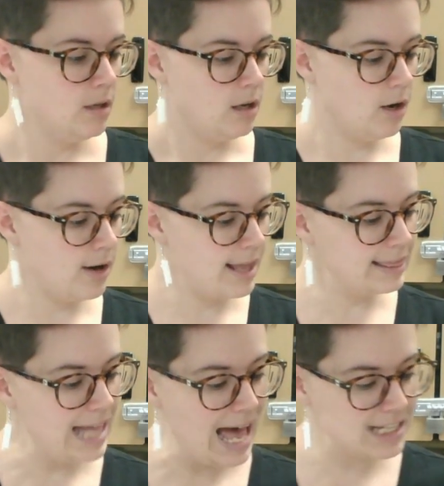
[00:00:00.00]
All right,
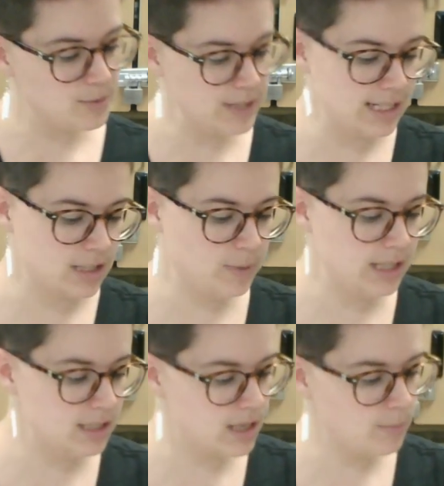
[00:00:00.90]
last piece,
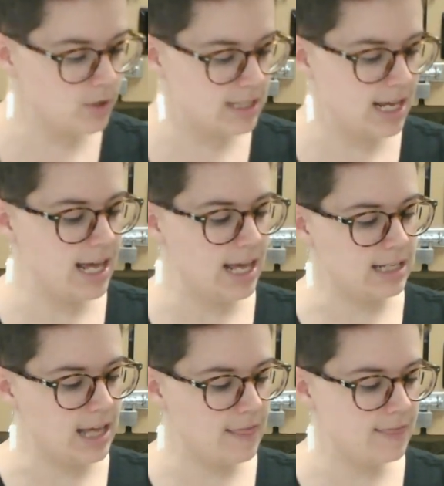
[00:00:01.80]
piece number
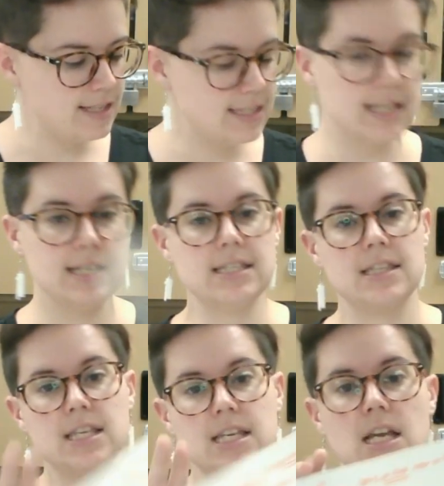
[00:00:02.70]
10. This is
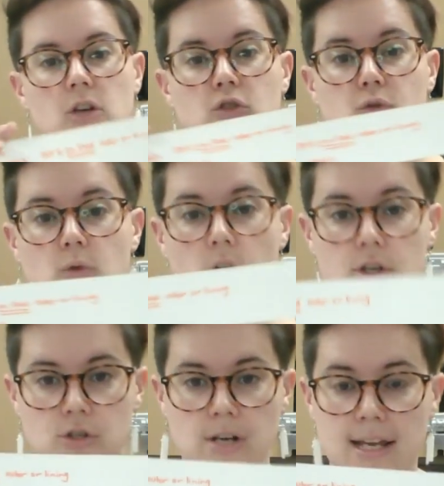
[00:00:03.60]
the
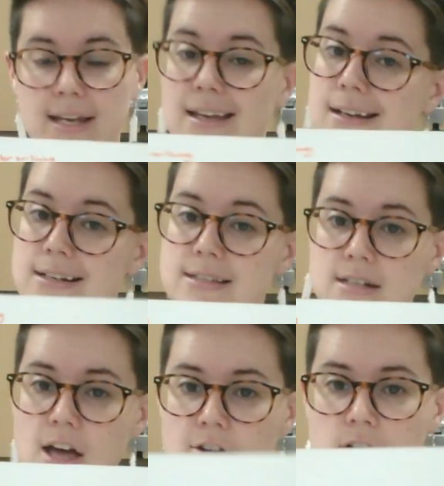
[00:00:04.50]
drawstring. It is
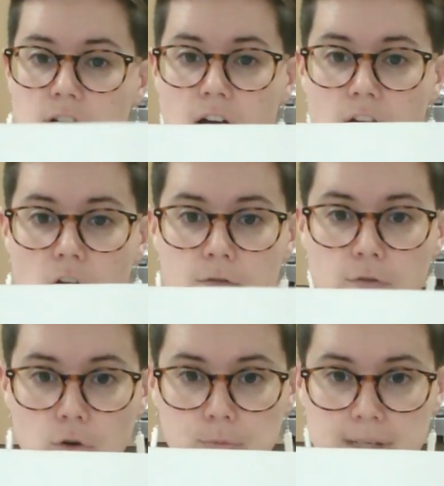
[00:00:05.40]
another cut on
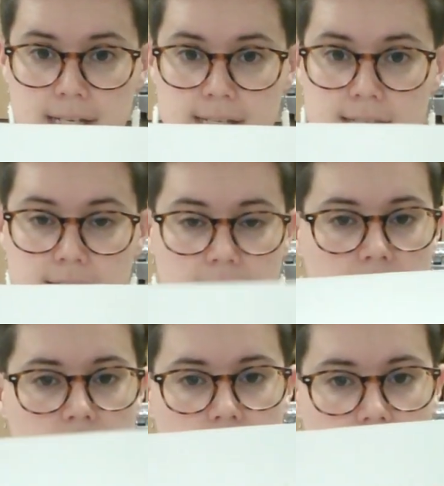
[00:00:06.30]
fold piece.
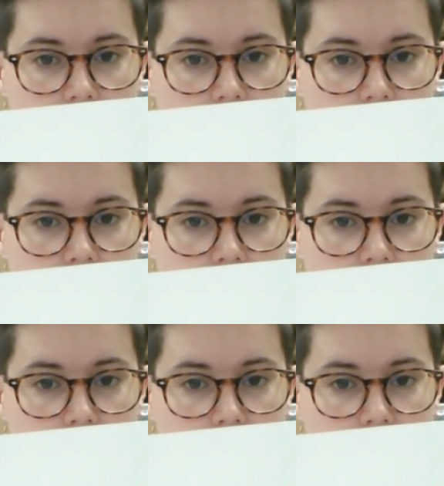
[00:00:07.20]
You can